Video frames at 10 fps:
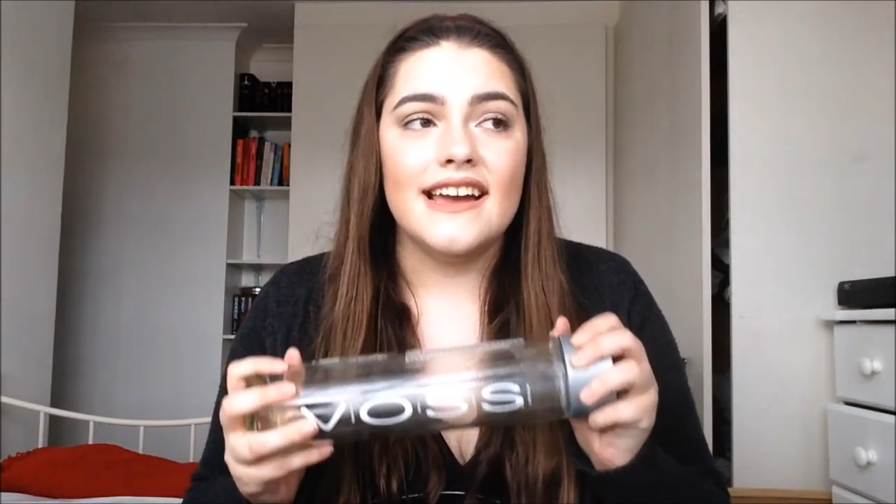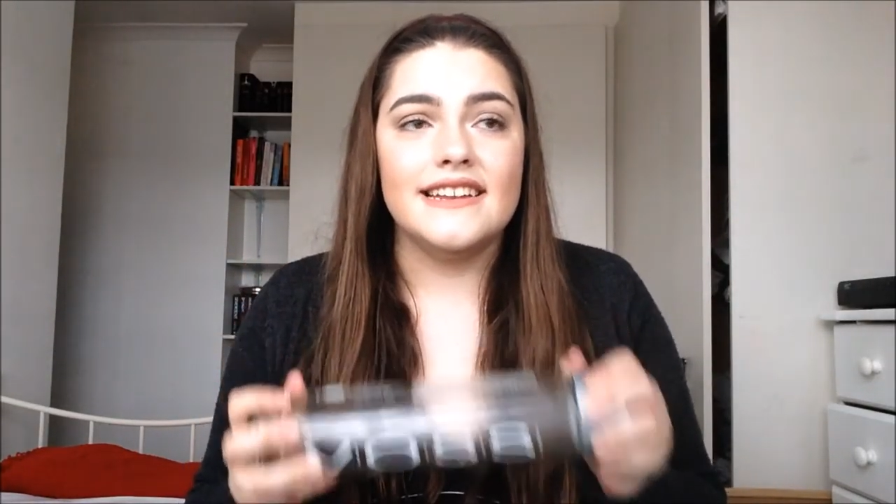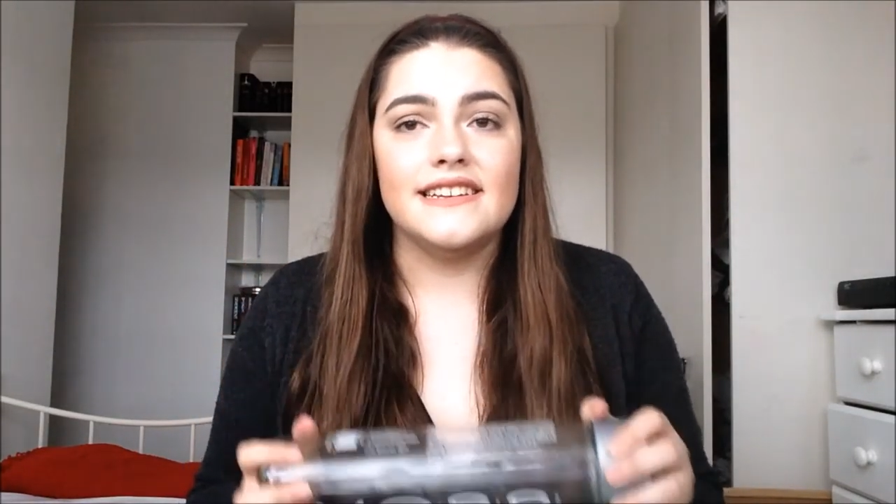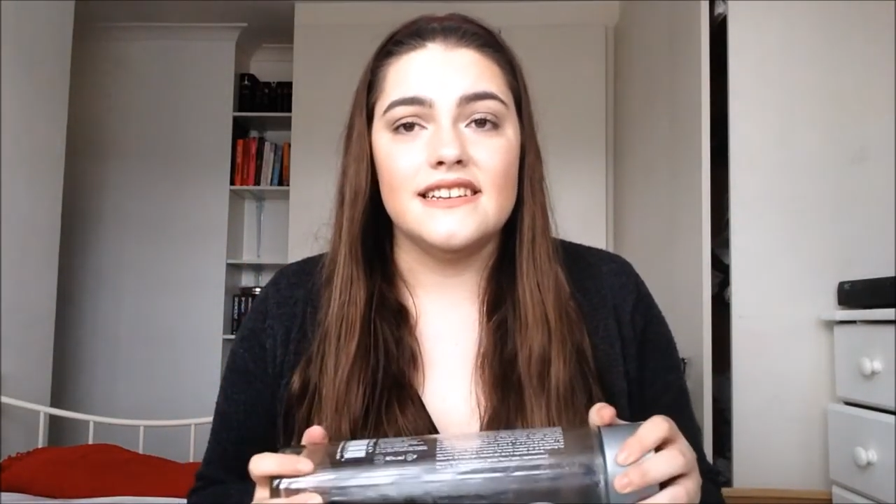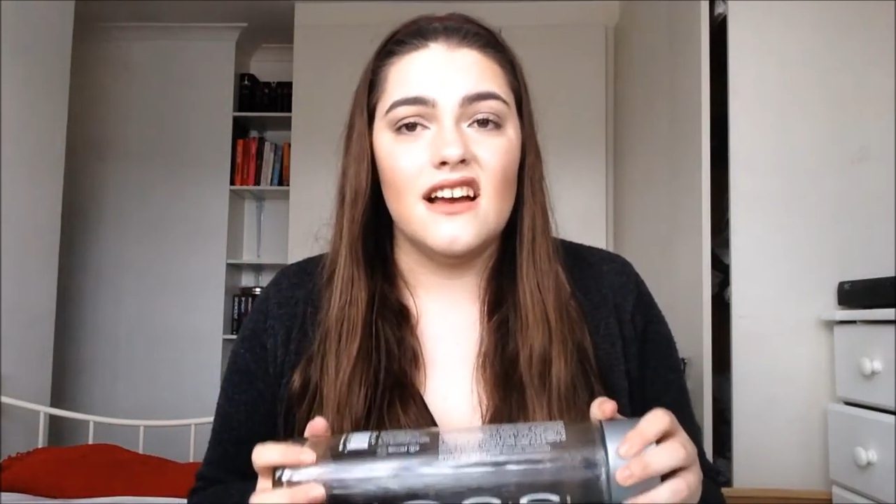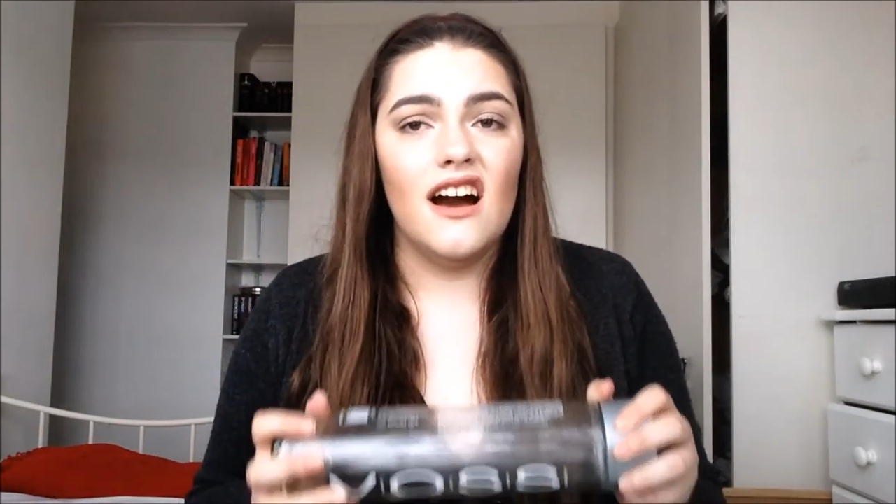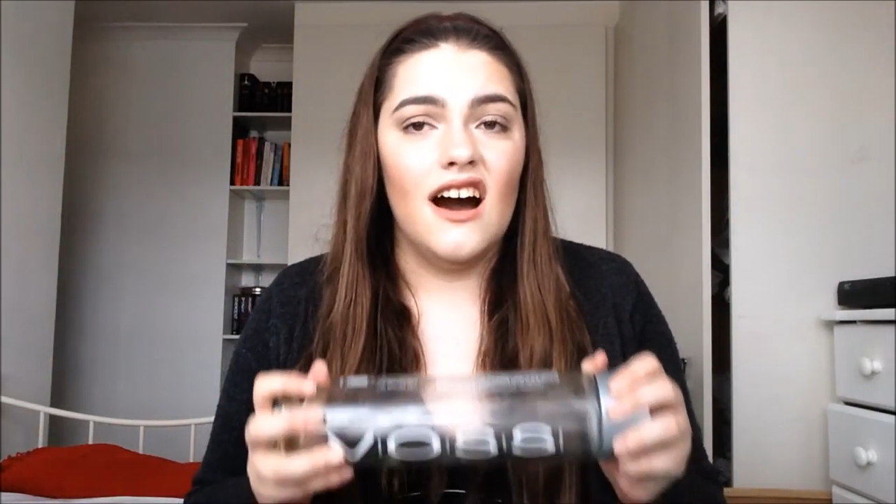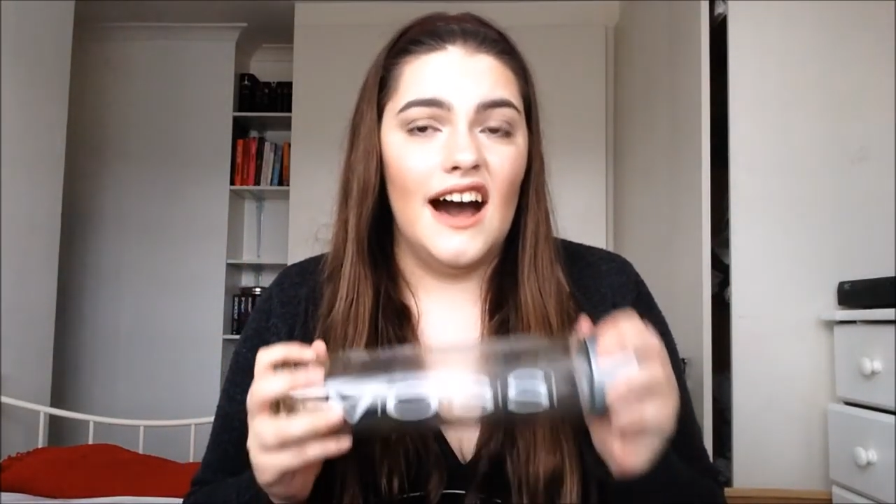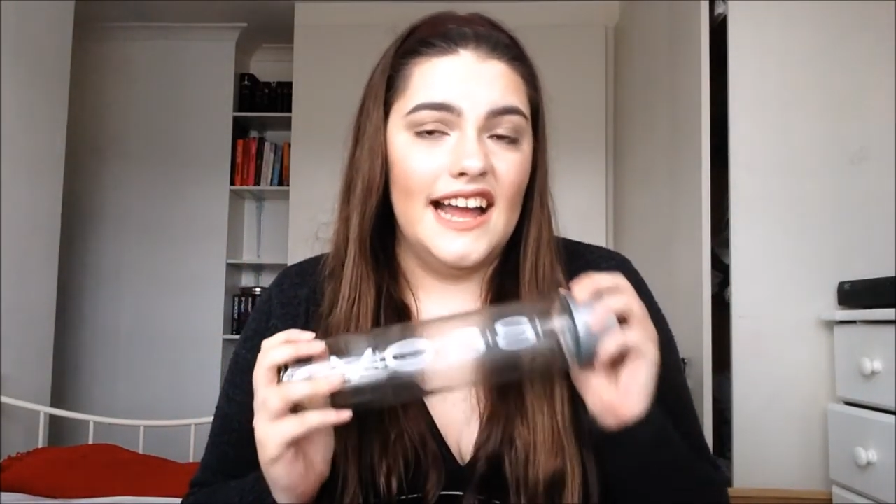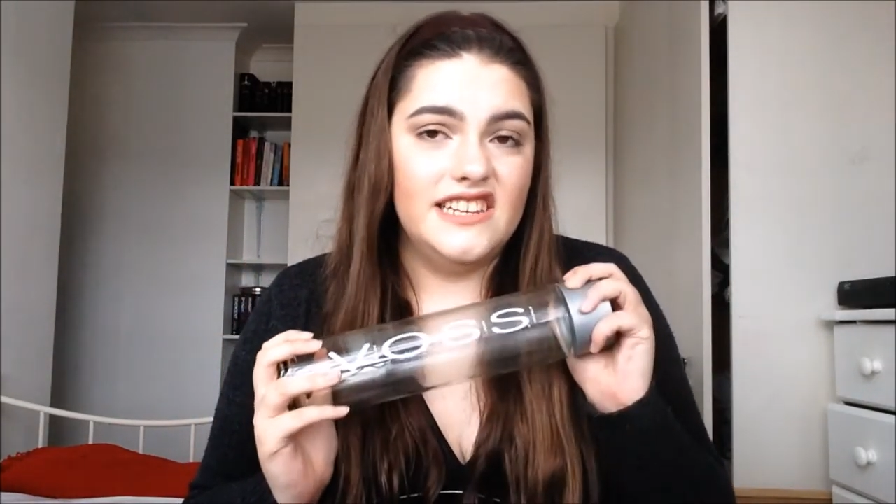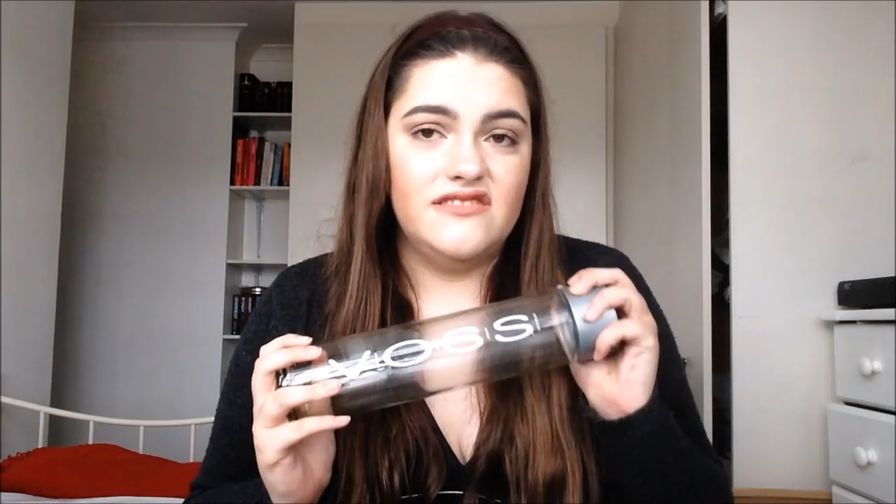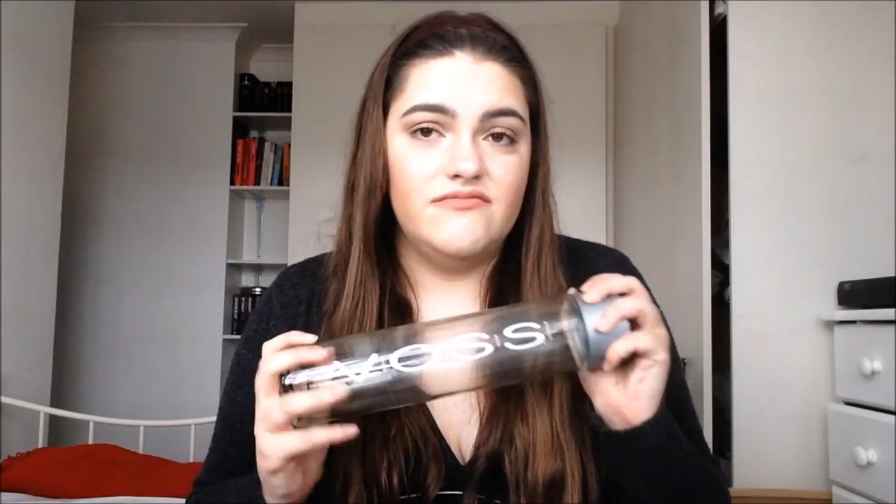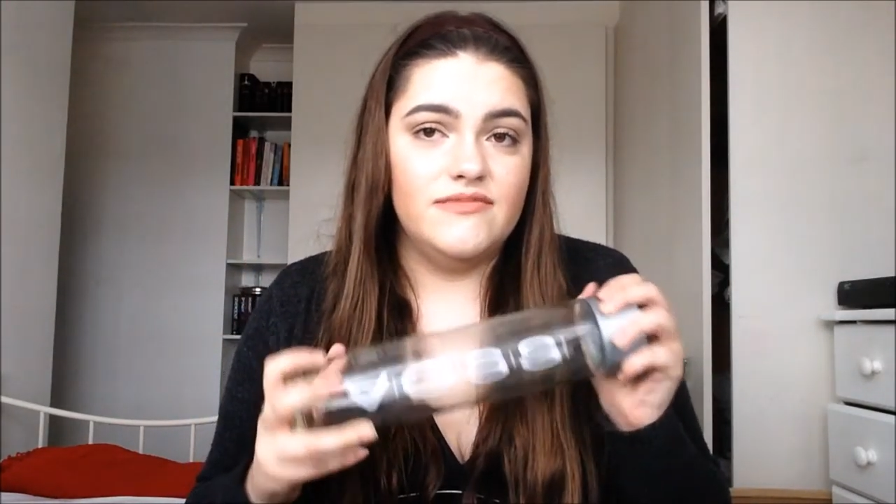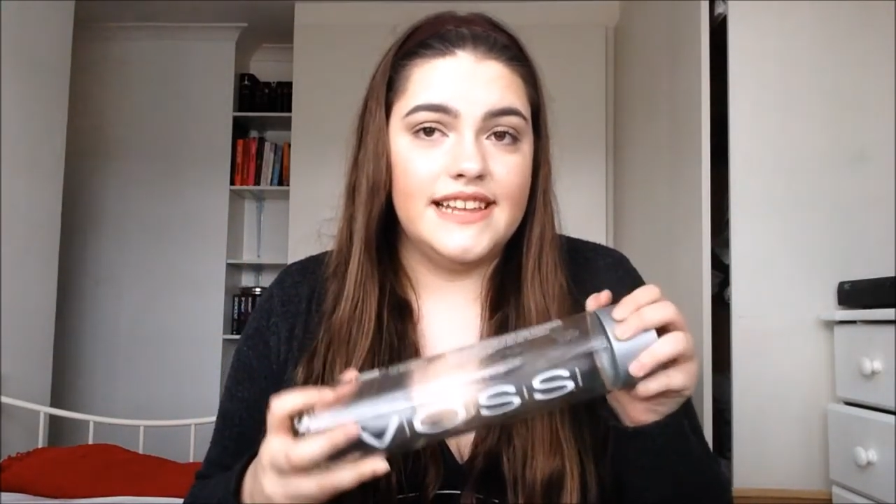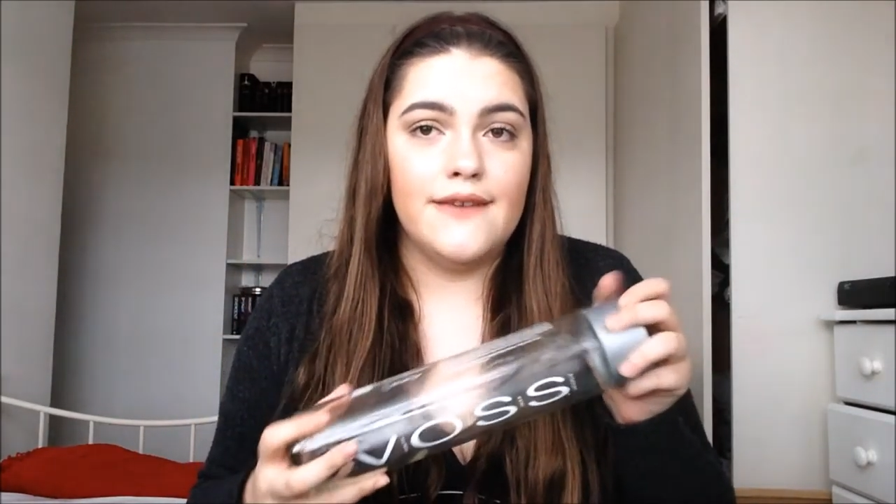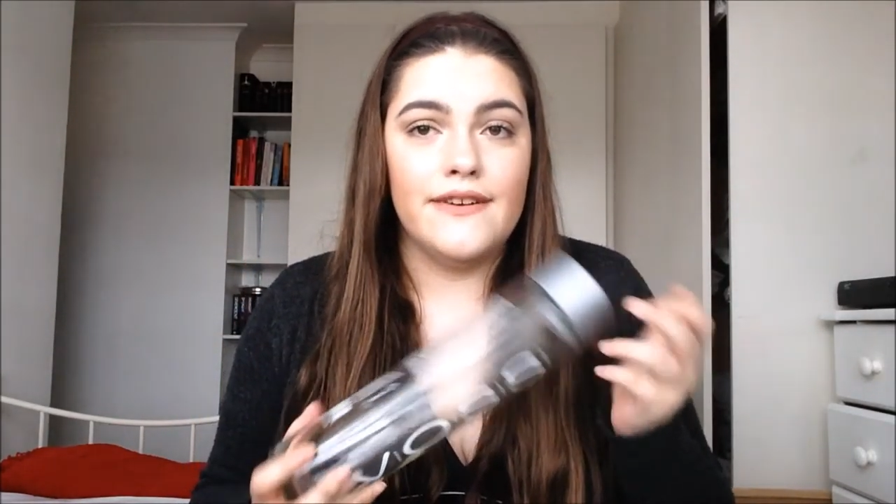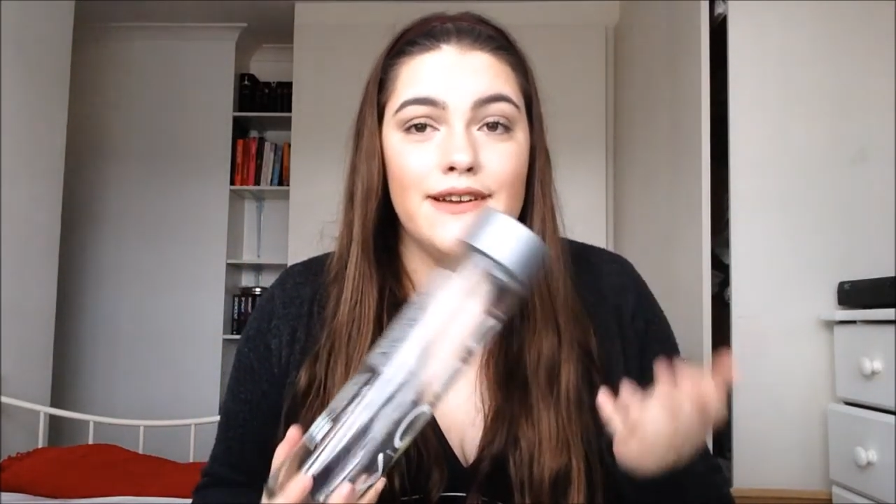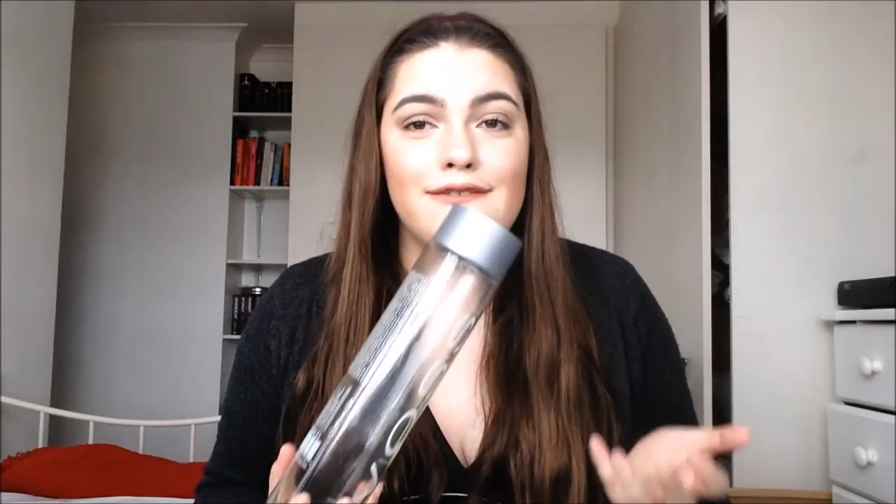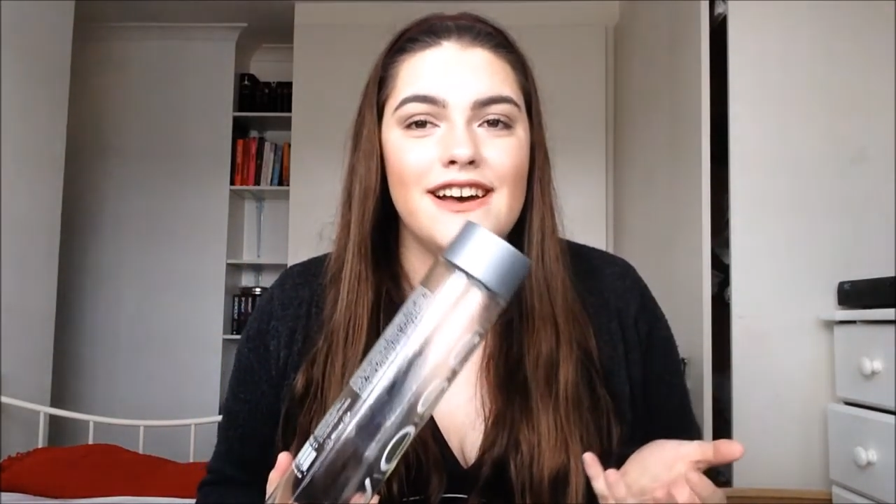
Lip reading: and I get very